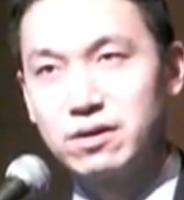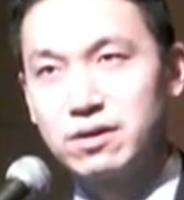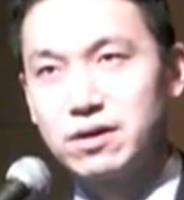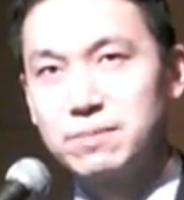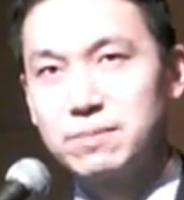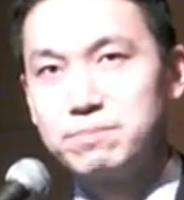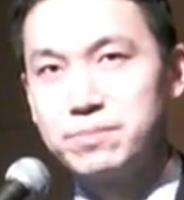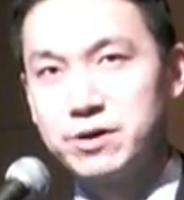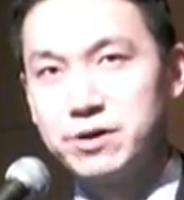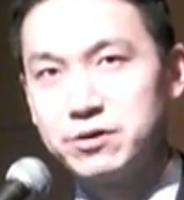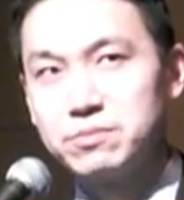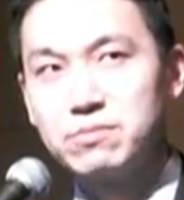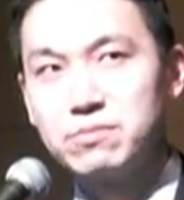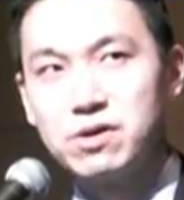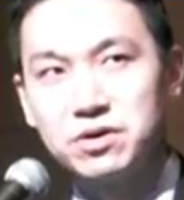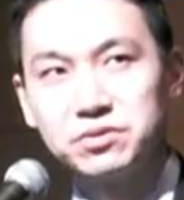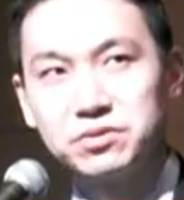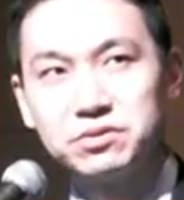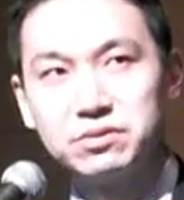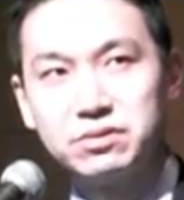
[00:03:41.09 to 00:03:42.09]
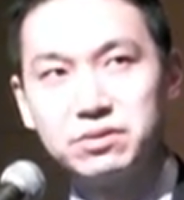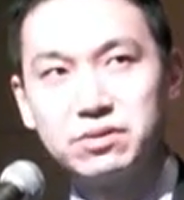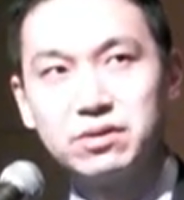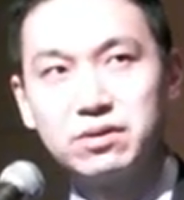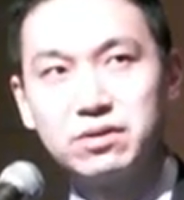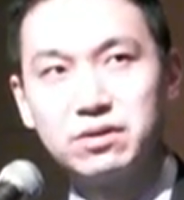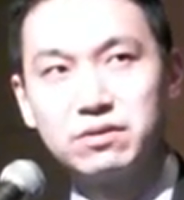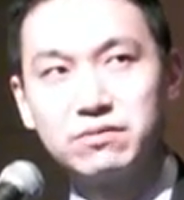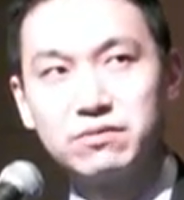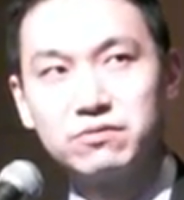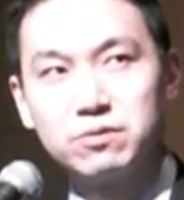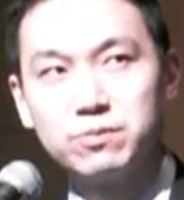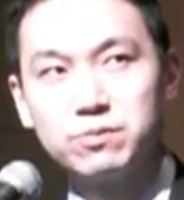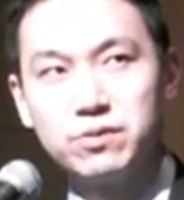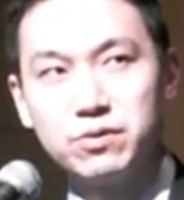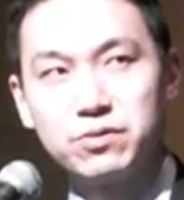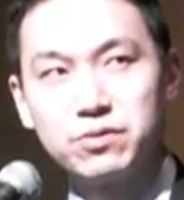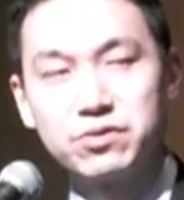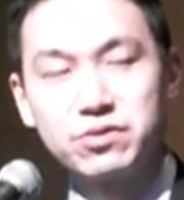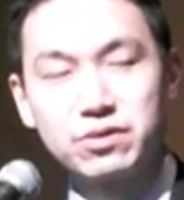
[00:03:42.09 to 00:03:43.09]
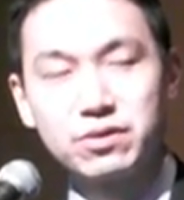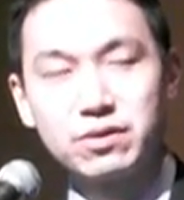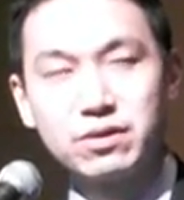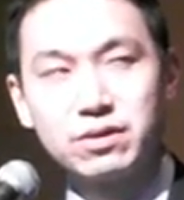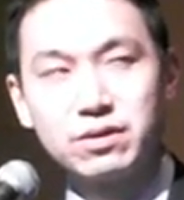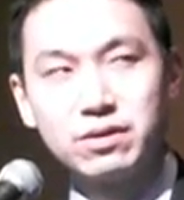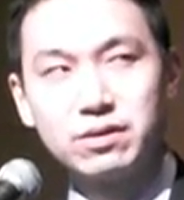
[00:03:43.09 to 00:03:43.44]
and better model for both